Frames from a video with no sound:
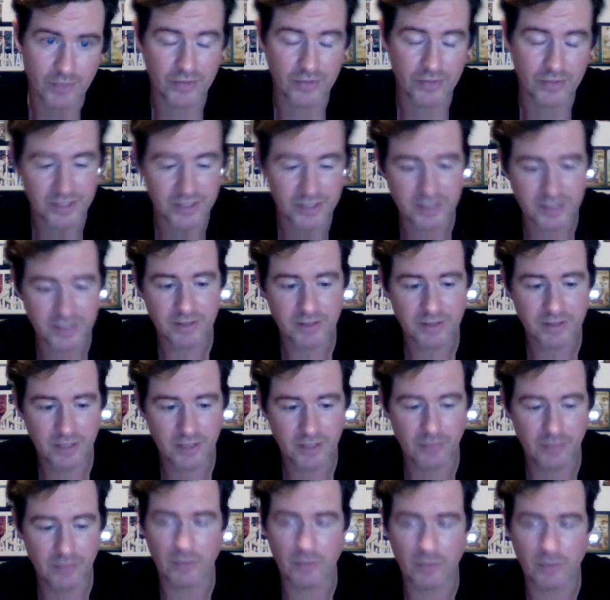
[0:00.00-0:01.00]
Now,
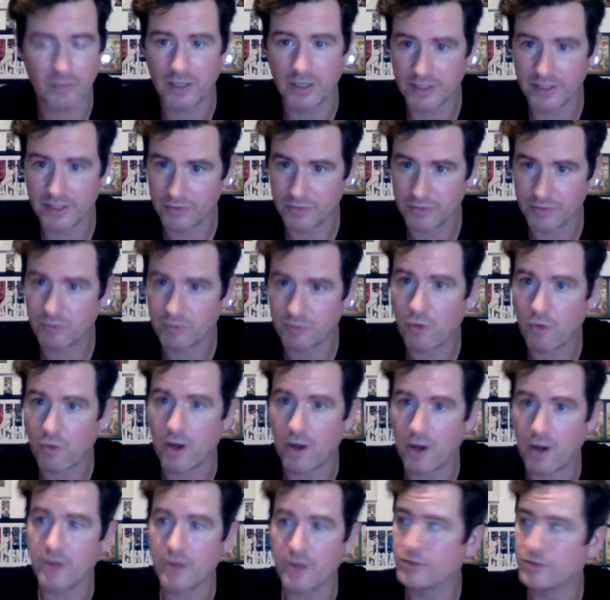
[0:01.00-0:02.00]
keep in mind, this was
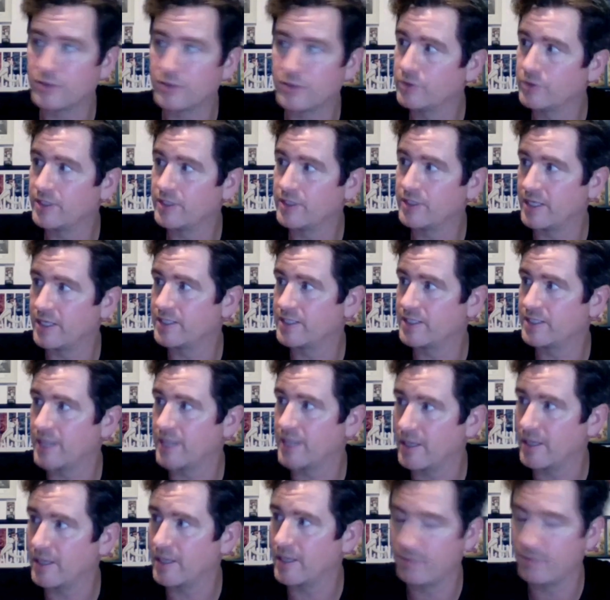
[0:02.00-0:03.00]
prior to today's
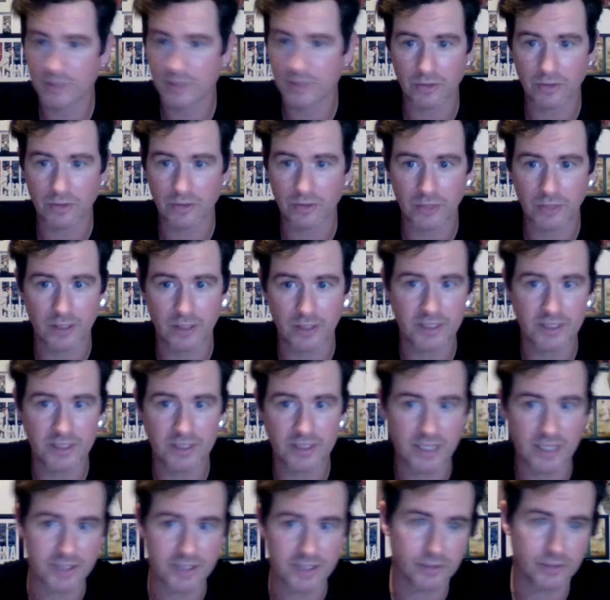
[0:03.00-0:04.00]
game, so none of
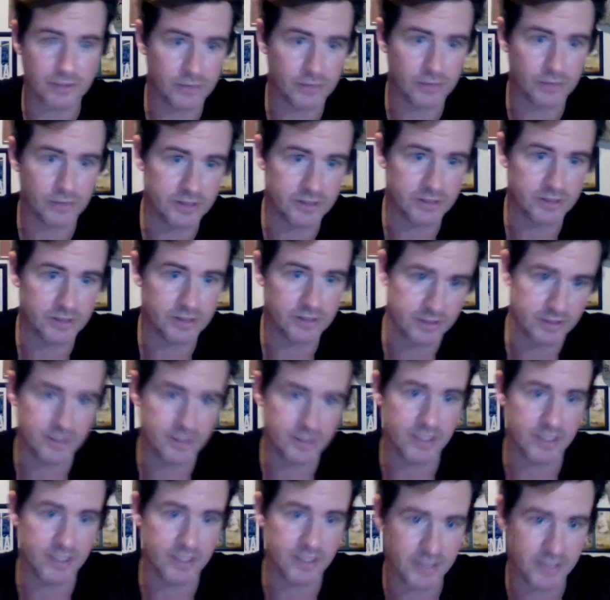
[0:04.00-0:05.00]
these stats included
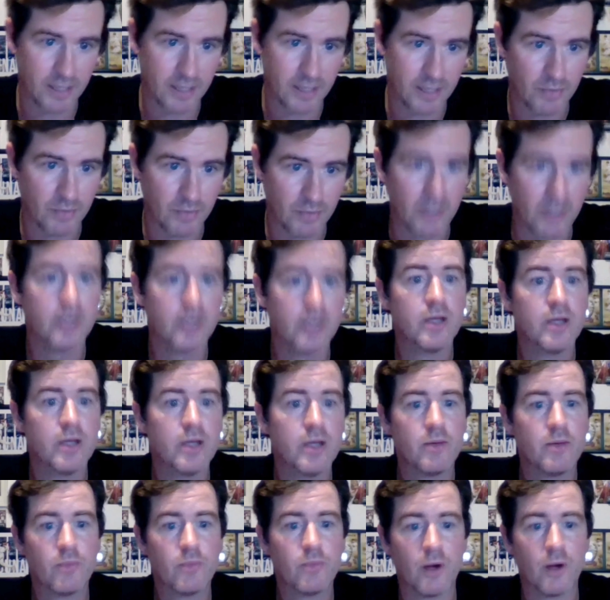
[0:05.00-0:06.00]
today's game. But
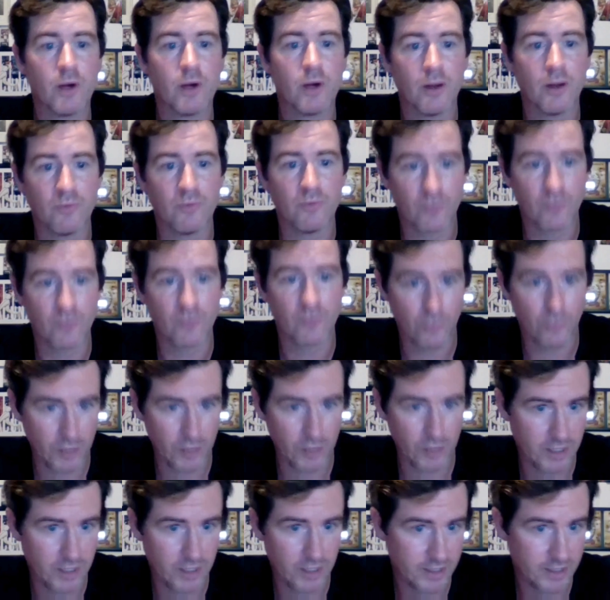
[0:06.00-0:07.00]
for the
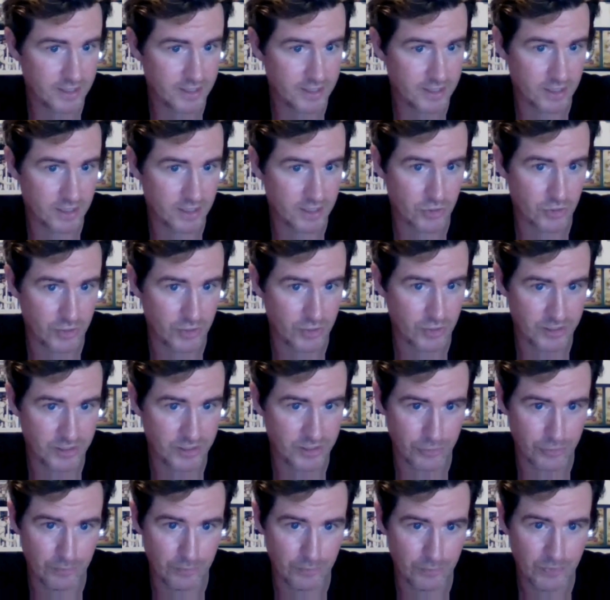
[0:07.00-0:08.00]
week, he hit
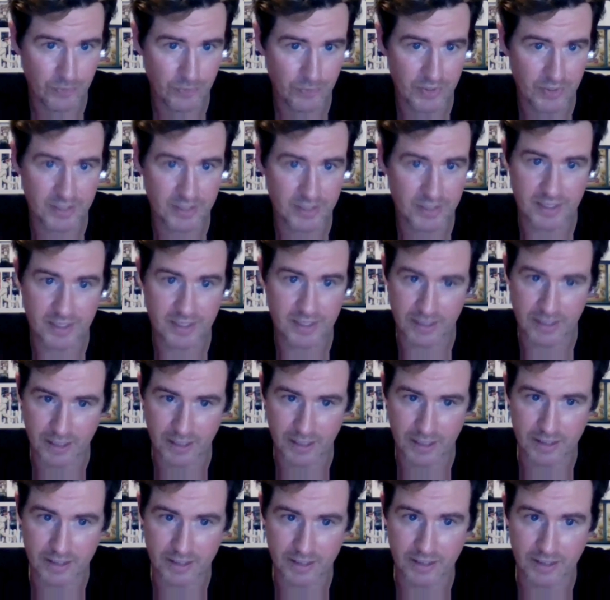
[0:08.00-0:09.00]
632. He had a
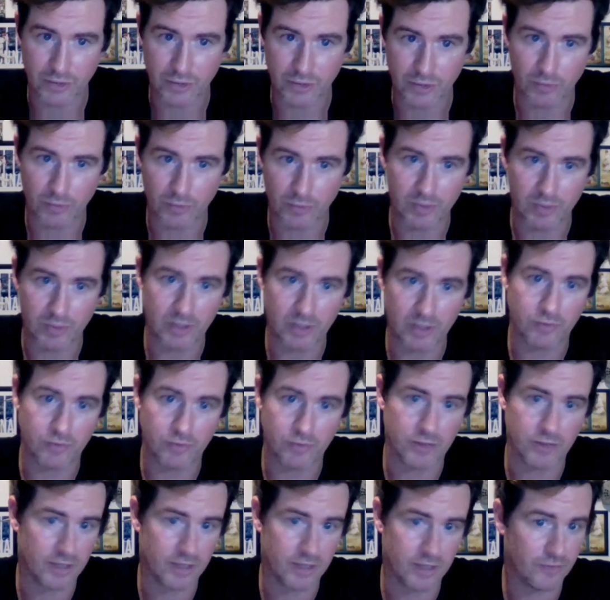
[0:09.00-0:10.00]
696 OBP
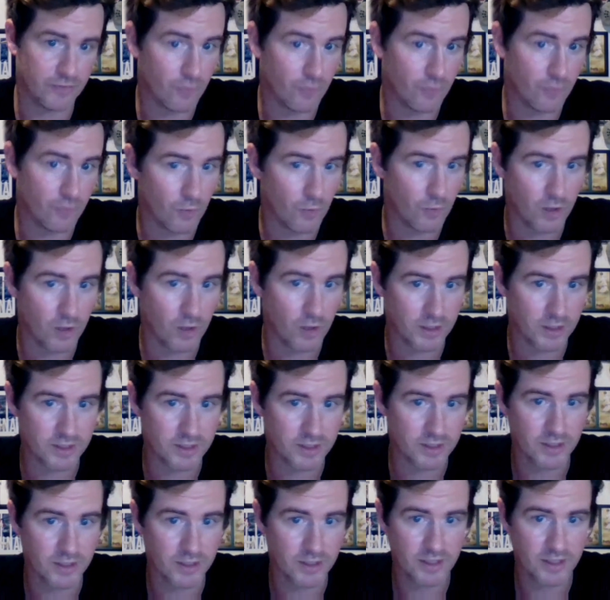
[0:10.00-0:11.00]
when you add the 4
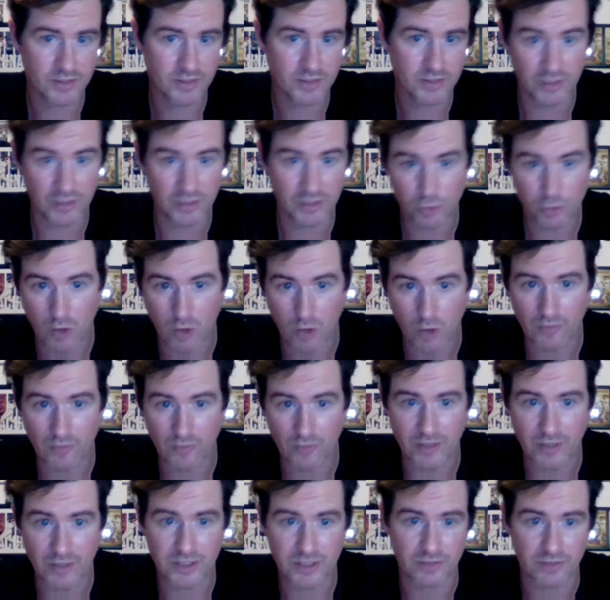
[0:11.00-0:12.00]
walks. So he had
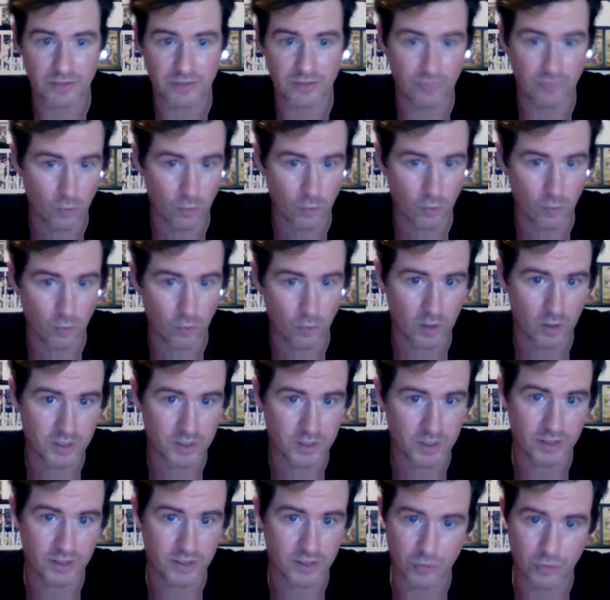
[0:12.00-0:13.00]
12 hits and 4
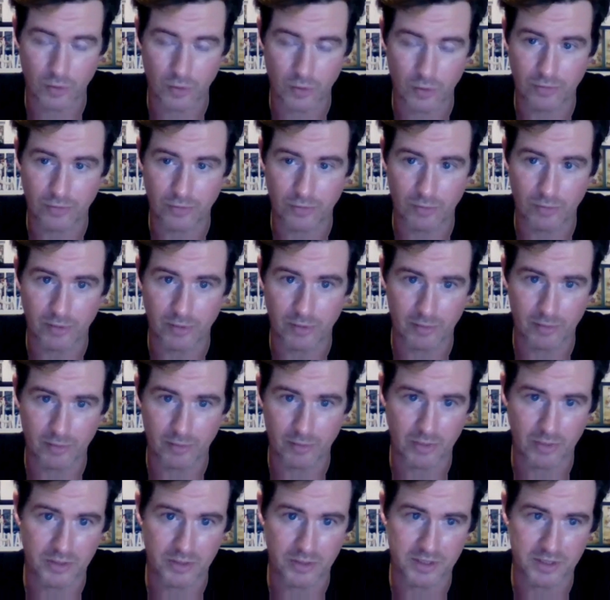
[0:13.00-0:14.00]
walks in 23 plate
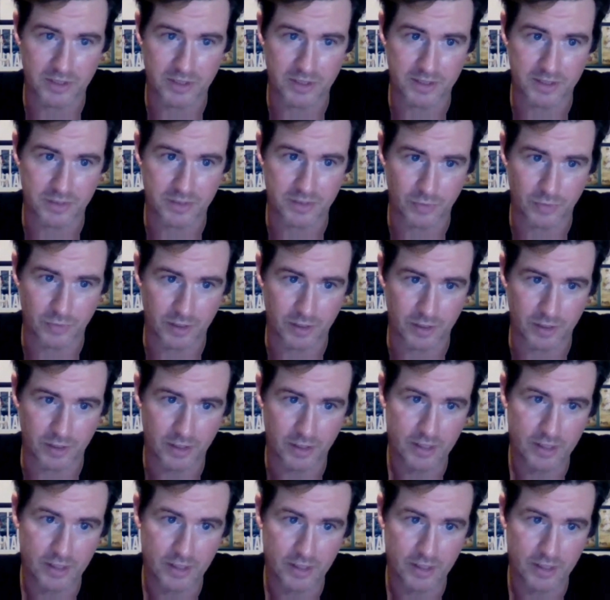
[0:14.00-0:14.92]
appearances this week.